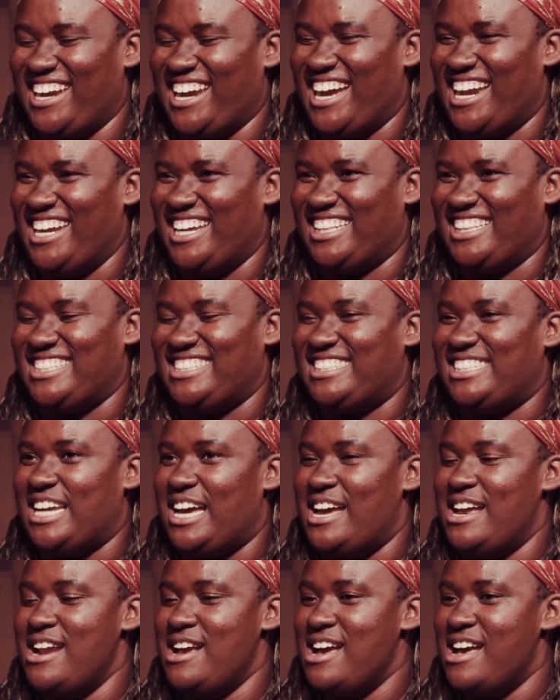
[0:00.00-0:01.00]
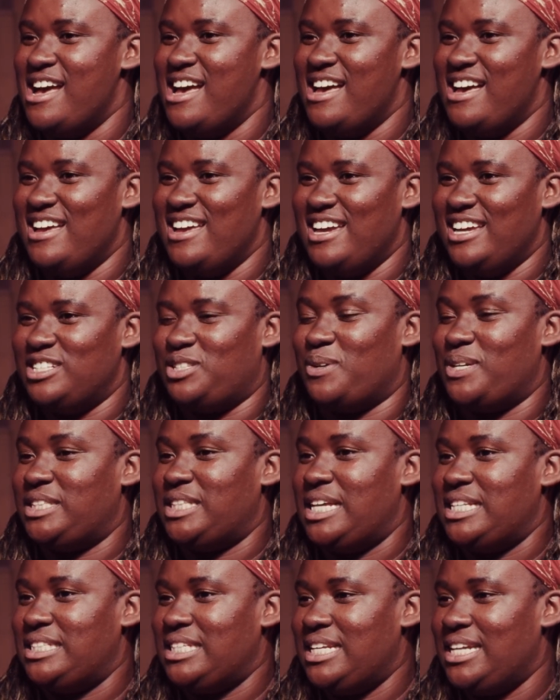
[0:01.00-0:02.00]
gotta get this done." And so I
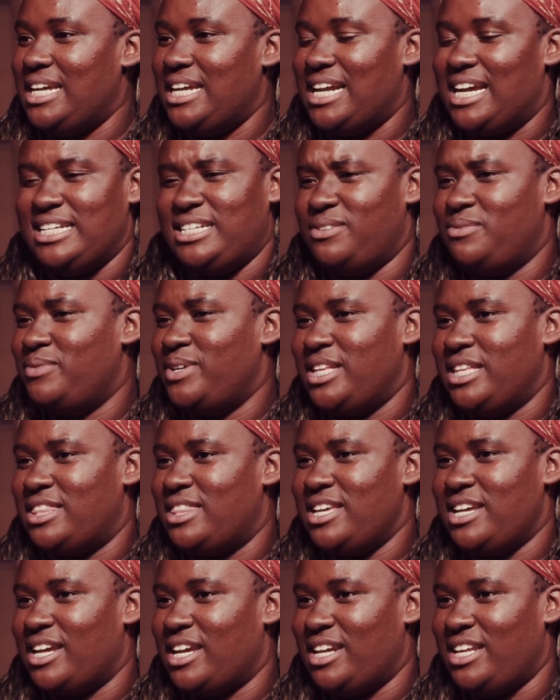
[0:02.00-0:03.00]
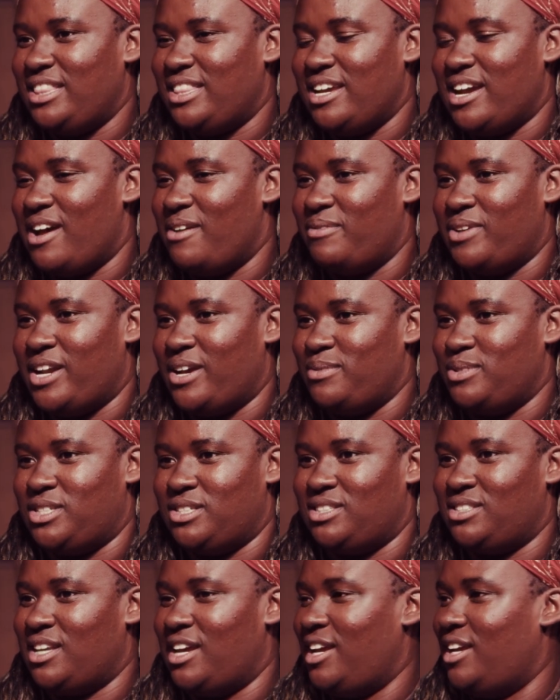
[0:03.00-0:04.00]
sent it in, I didn't really think anything of it, I was
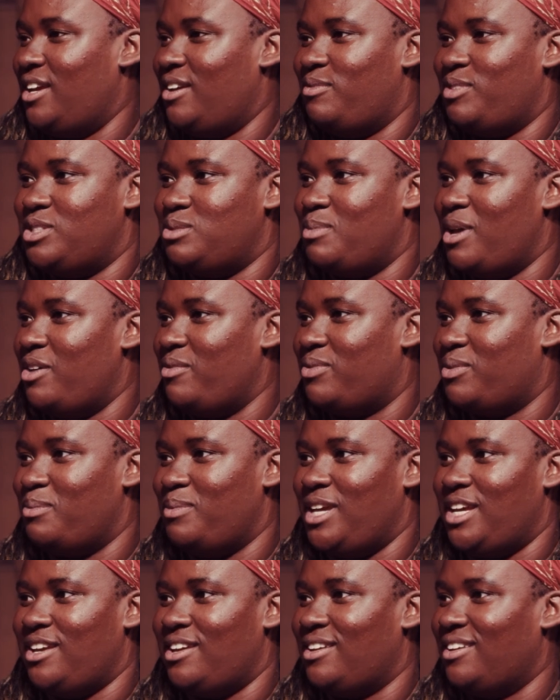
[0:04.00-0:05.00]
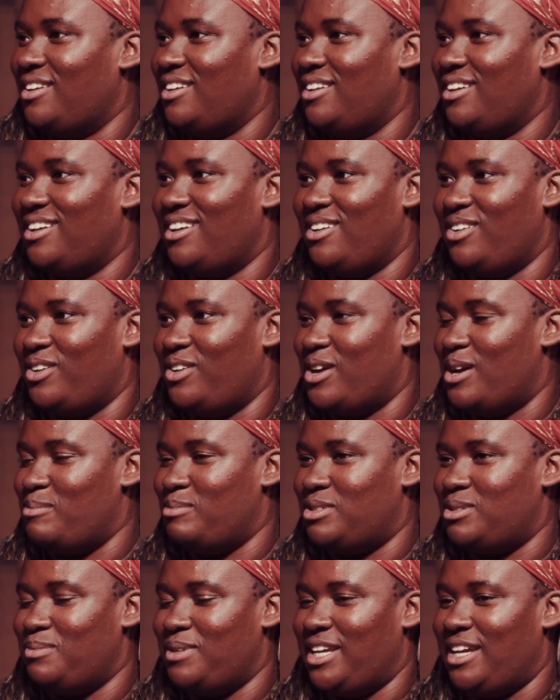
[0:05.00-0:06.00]
just like, "If it's meant for me, it'll
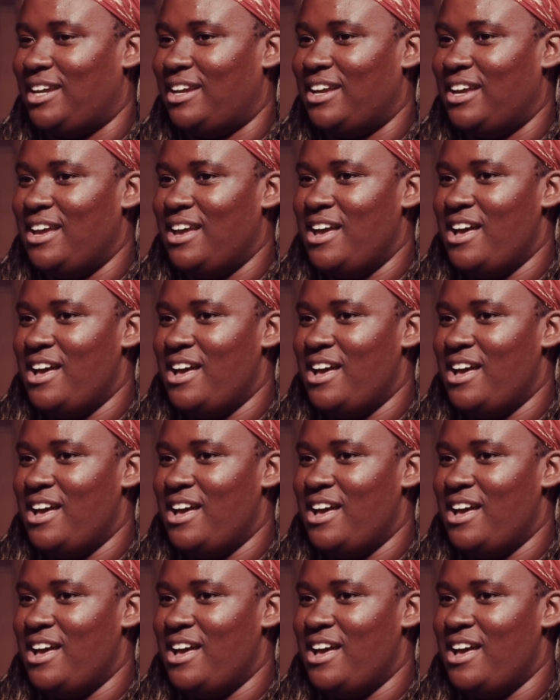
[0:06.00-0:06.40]
come to me."